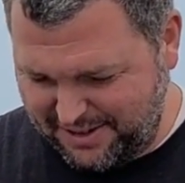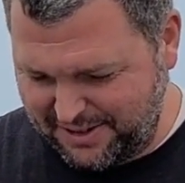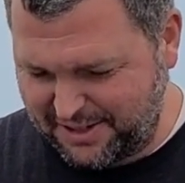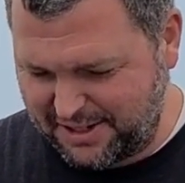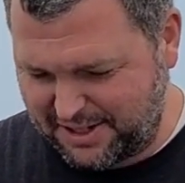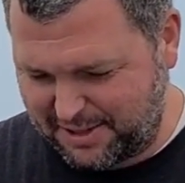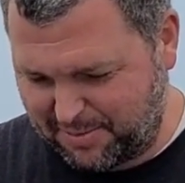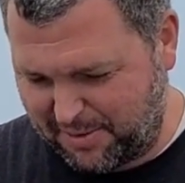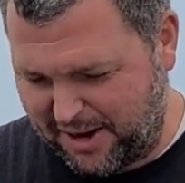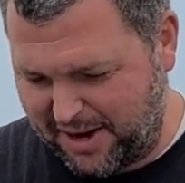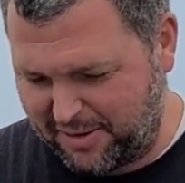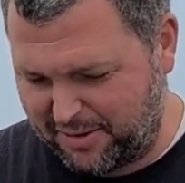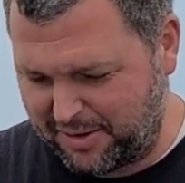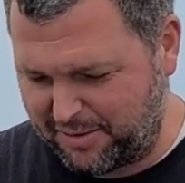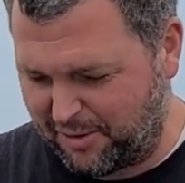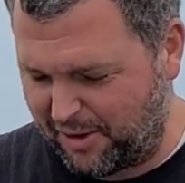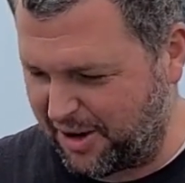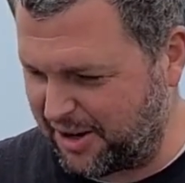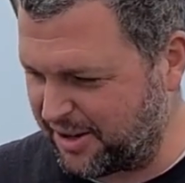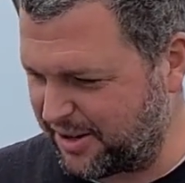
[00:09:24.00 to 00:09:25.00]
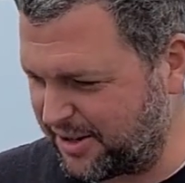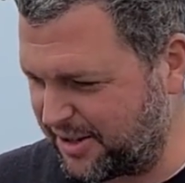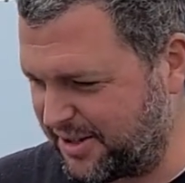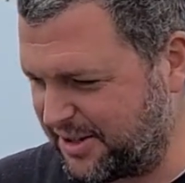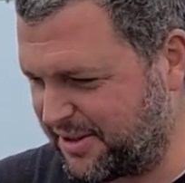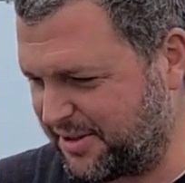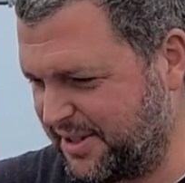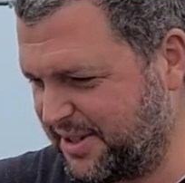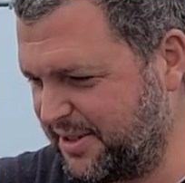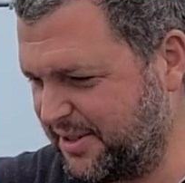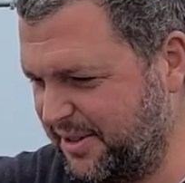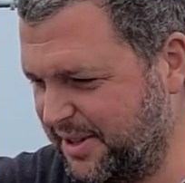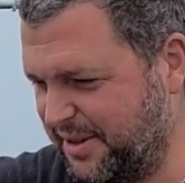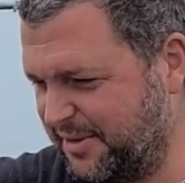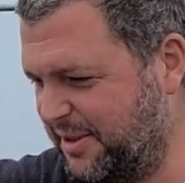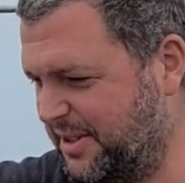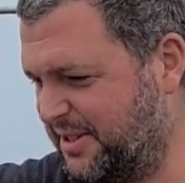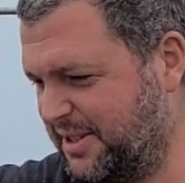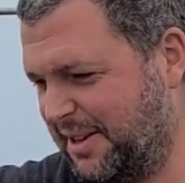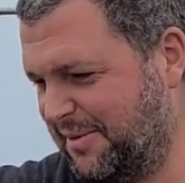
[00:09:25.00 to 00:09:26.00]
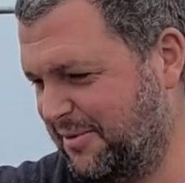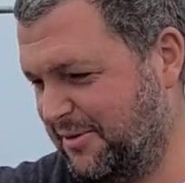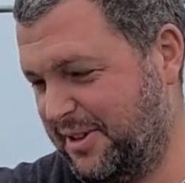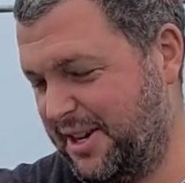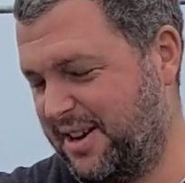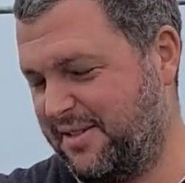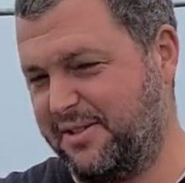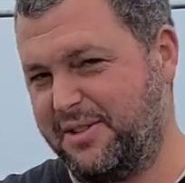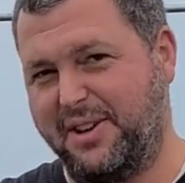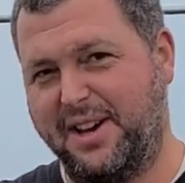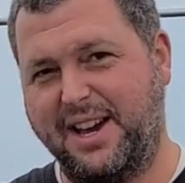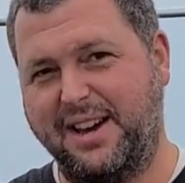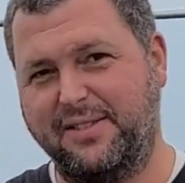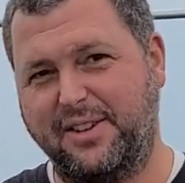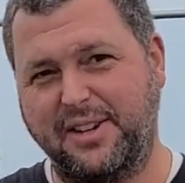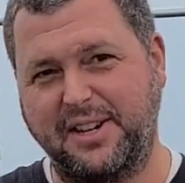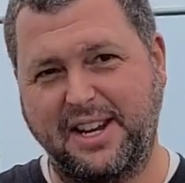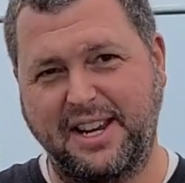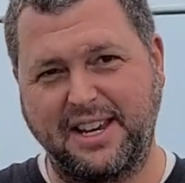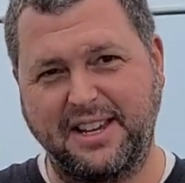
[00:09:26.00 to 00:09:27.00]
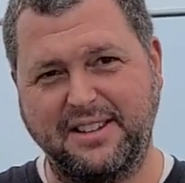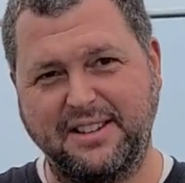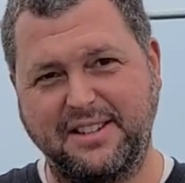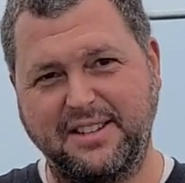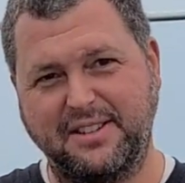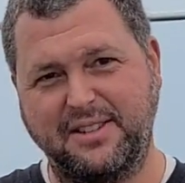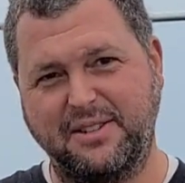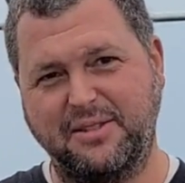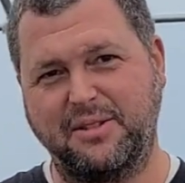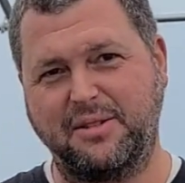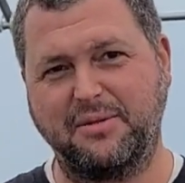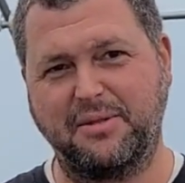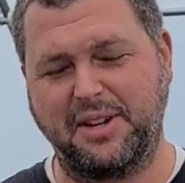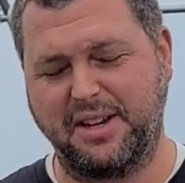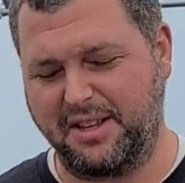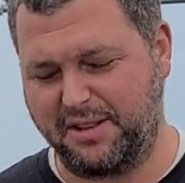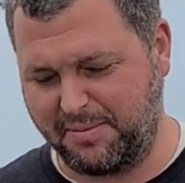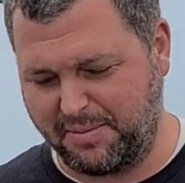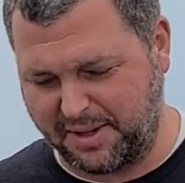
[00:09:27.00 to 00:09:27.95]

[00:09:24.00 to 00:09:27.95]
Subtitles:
You can just spray it with water or drizzle it with whatever you have on hand to do it with.